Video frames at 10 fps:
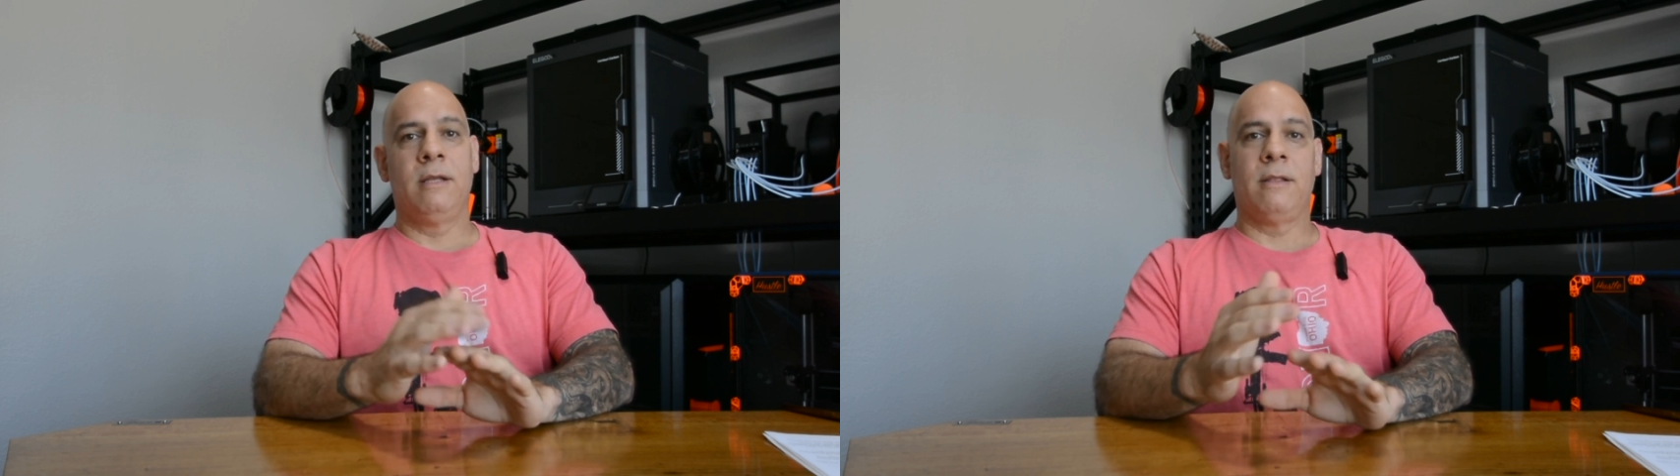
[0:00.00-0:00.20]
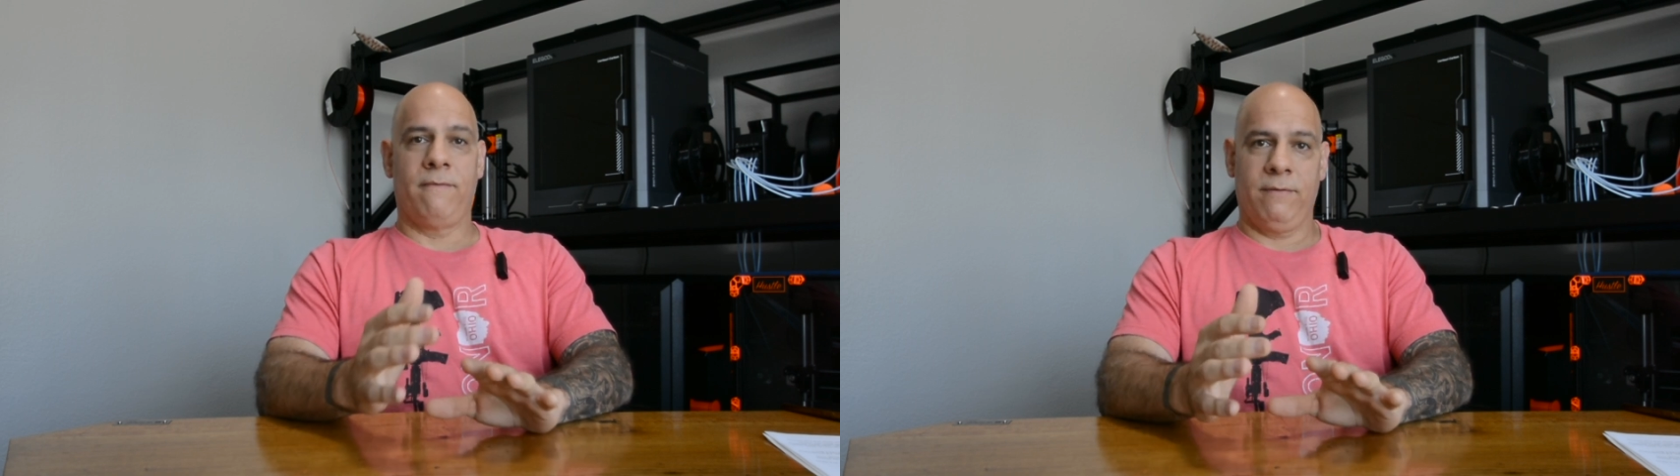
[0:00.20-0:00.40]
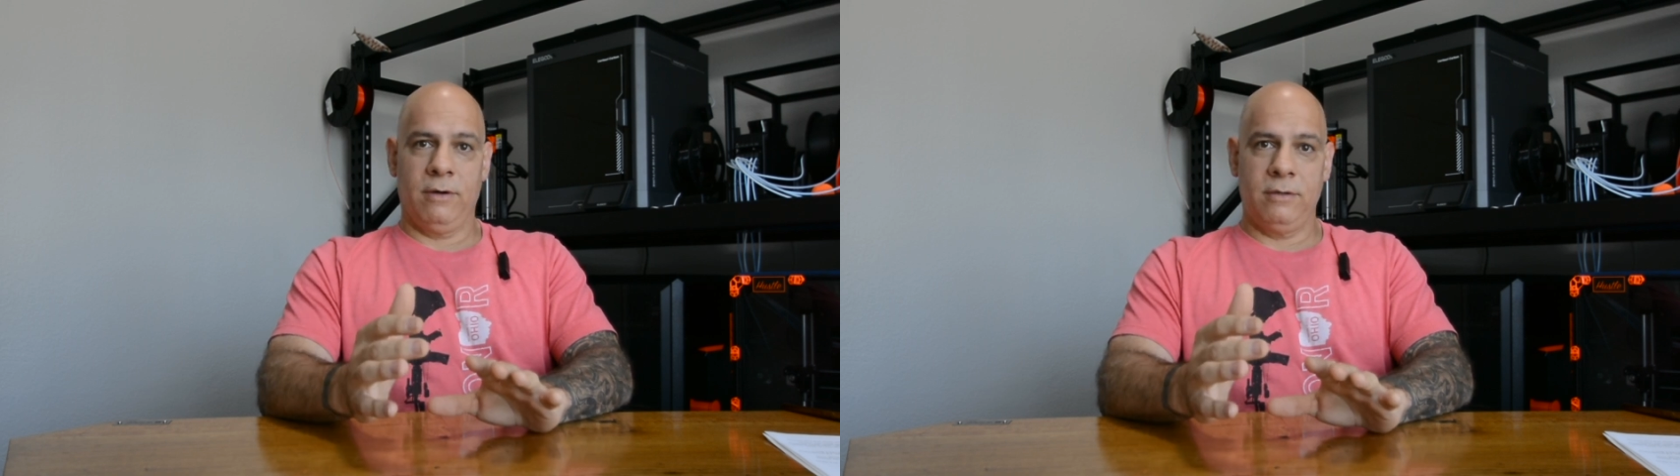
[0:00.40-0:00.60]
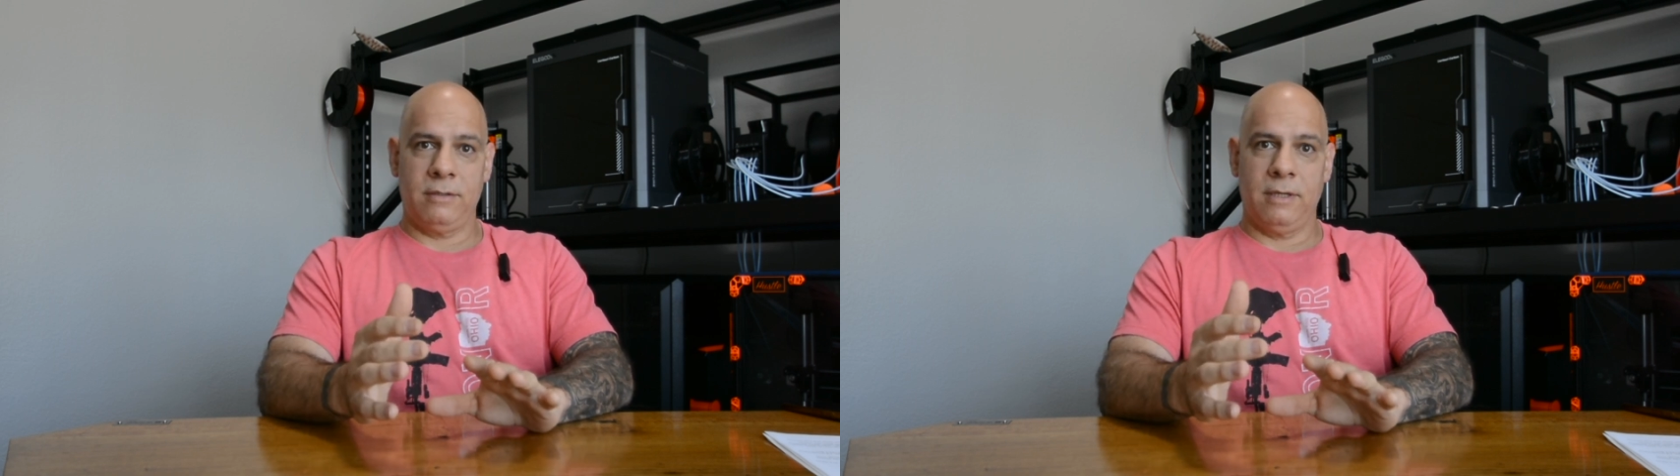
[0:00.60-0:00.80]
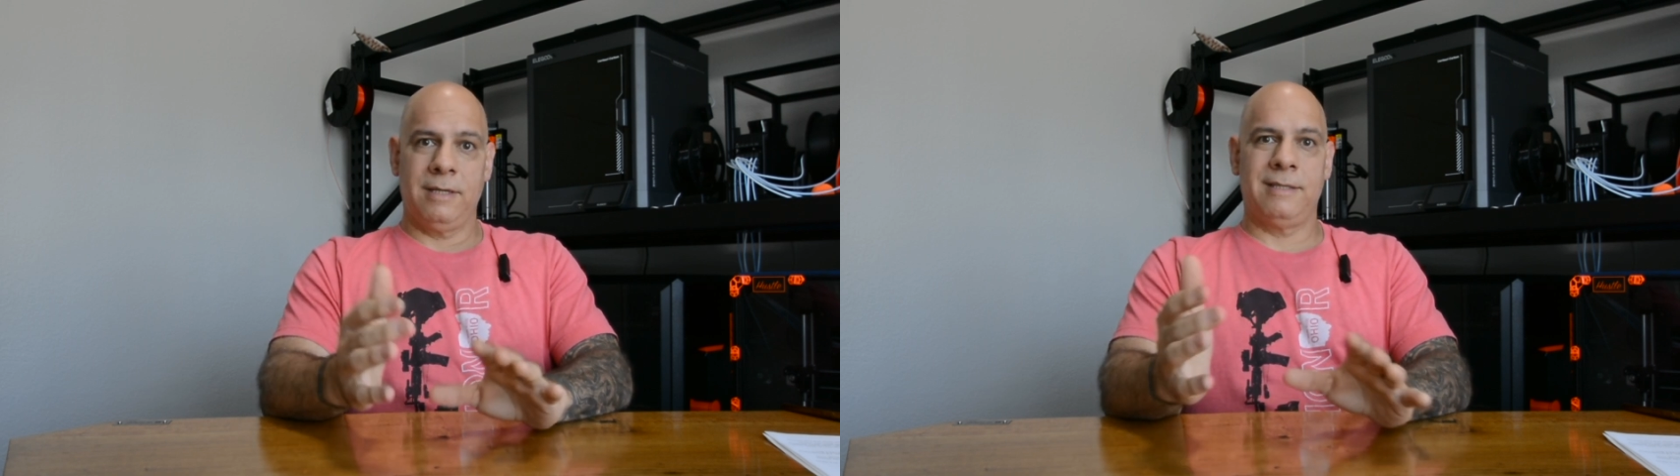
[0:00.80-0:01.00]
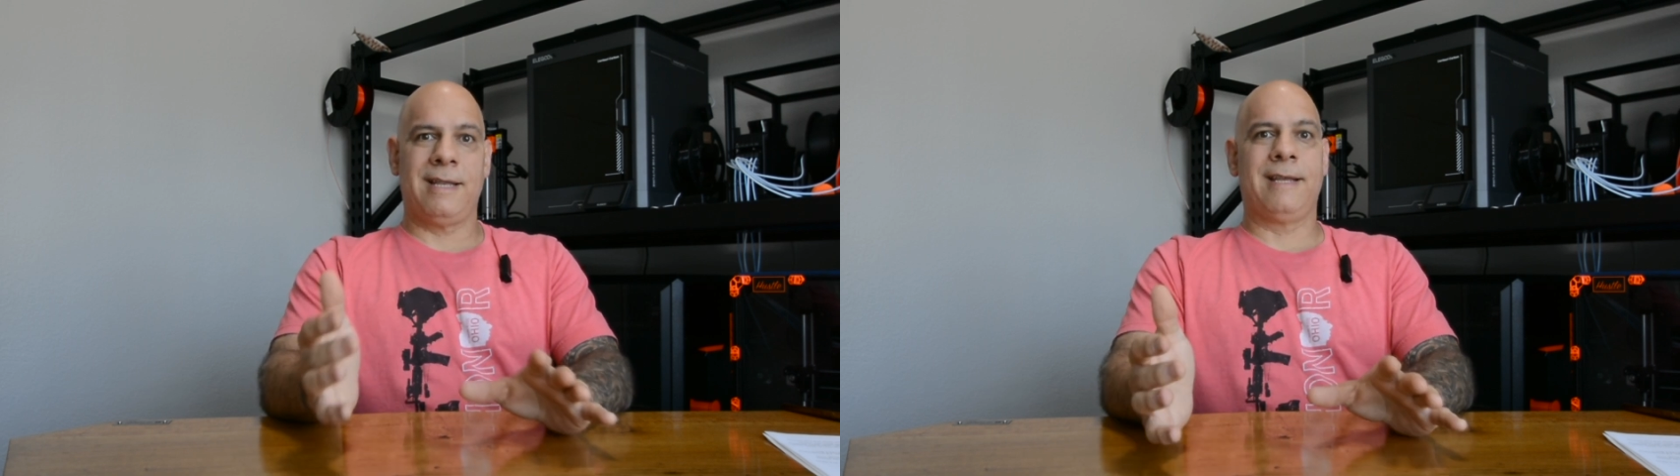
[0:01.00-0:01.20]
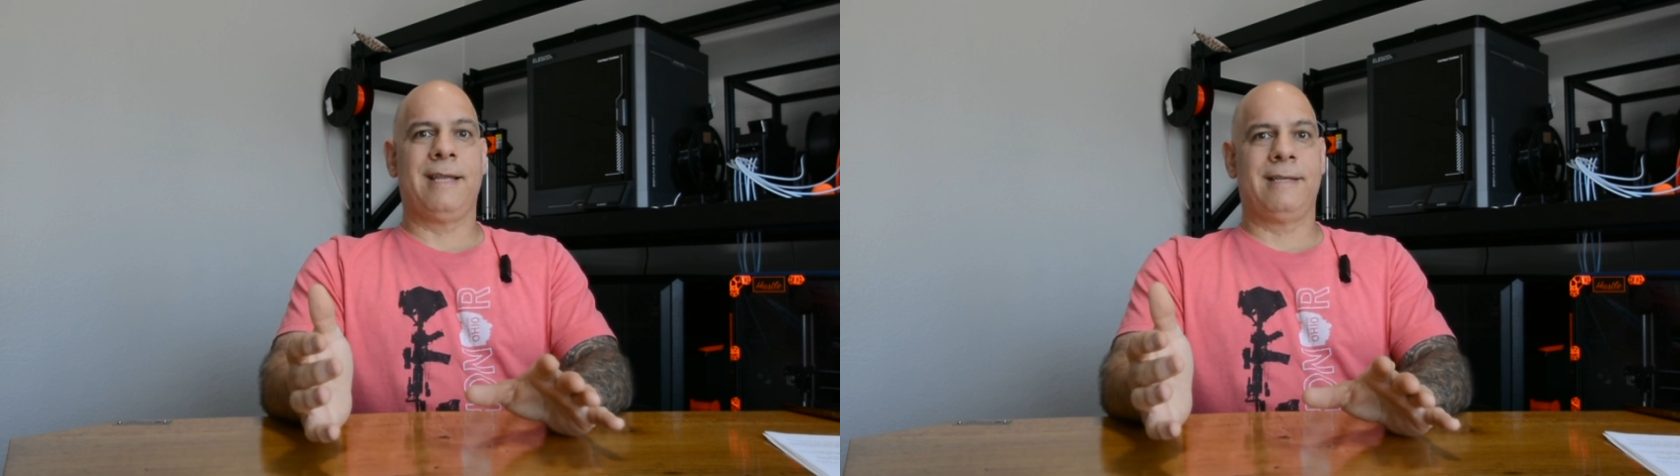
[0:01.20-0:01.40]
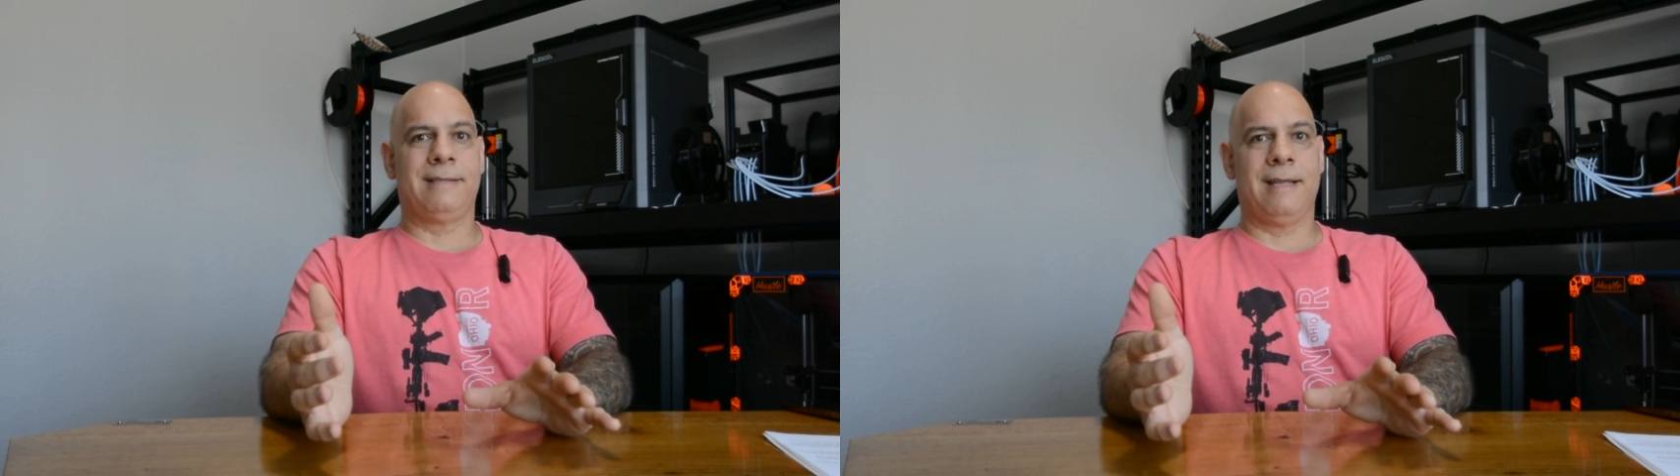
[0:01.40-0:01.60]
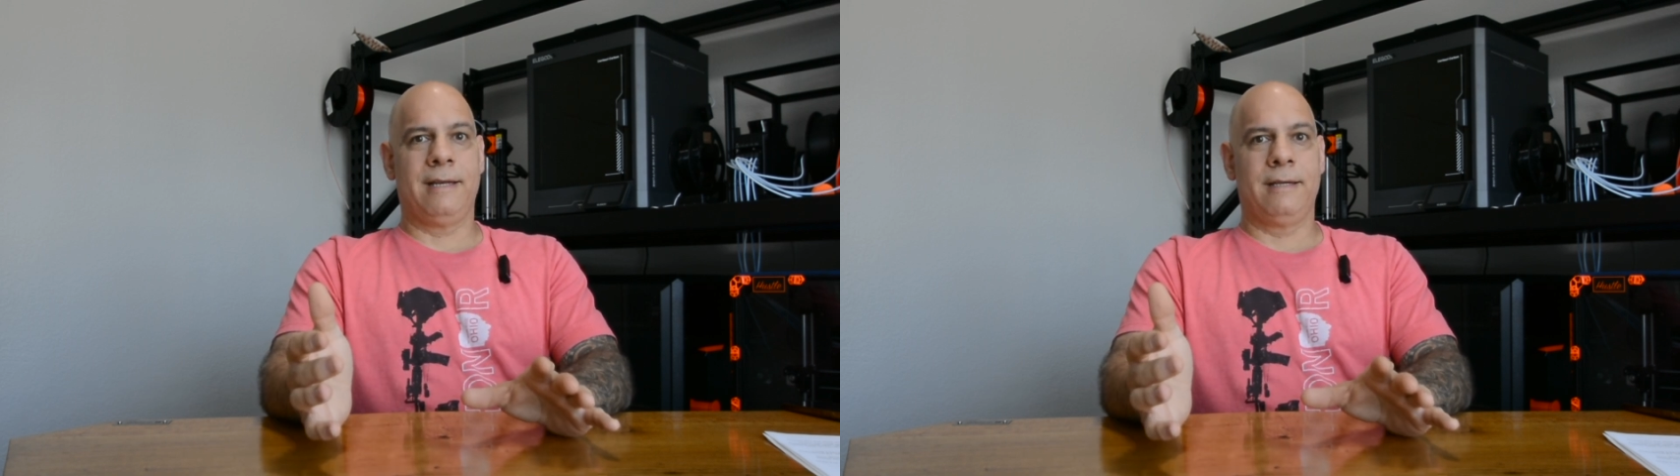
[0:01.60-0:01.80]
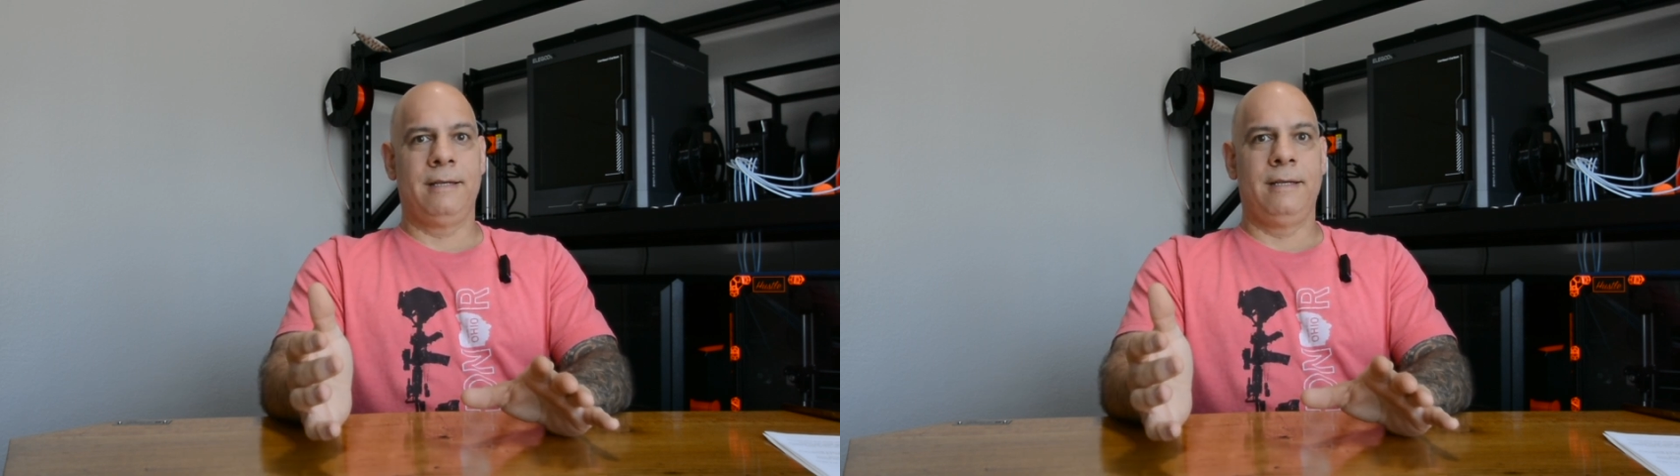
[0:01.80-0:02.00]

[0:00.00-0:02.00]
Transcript: The first is that case light.